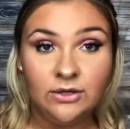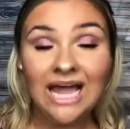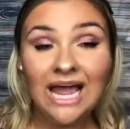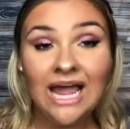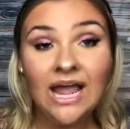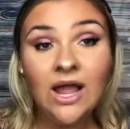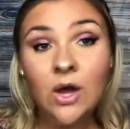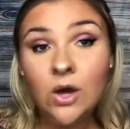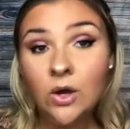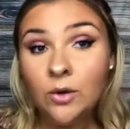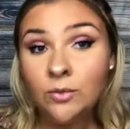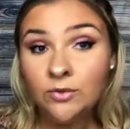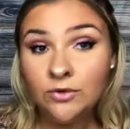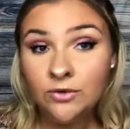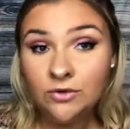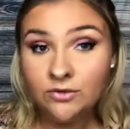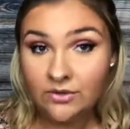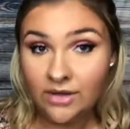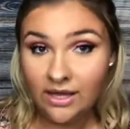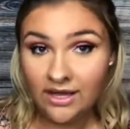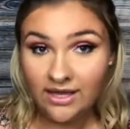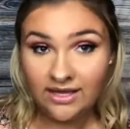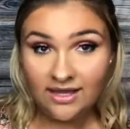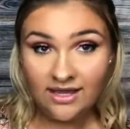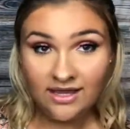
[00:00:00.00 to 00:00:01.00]
I hope you
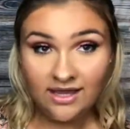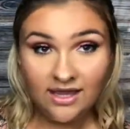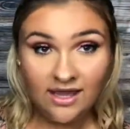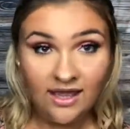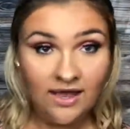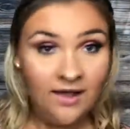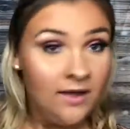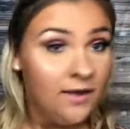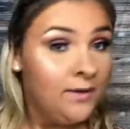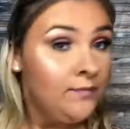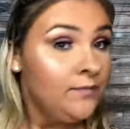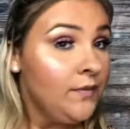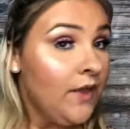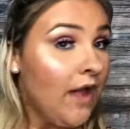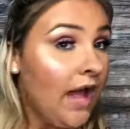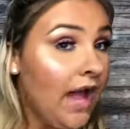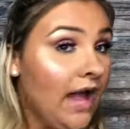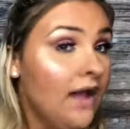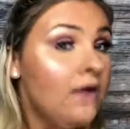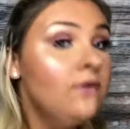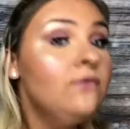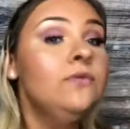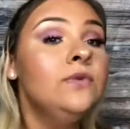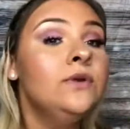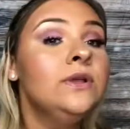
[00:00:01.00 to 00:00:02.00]
like it.
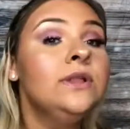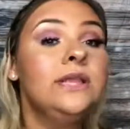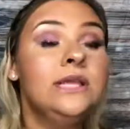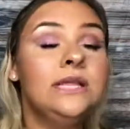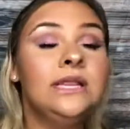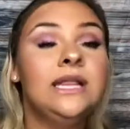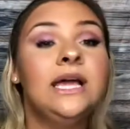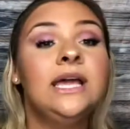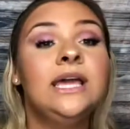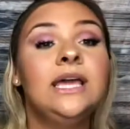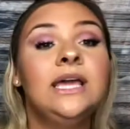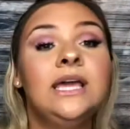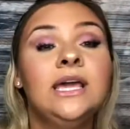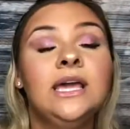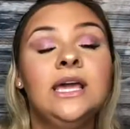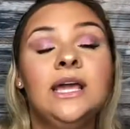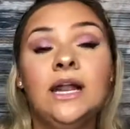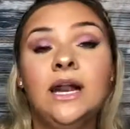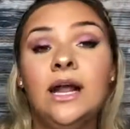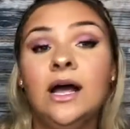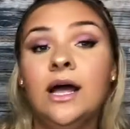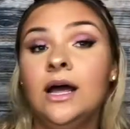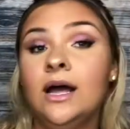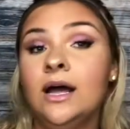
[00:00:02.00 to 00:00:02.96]
I really like it.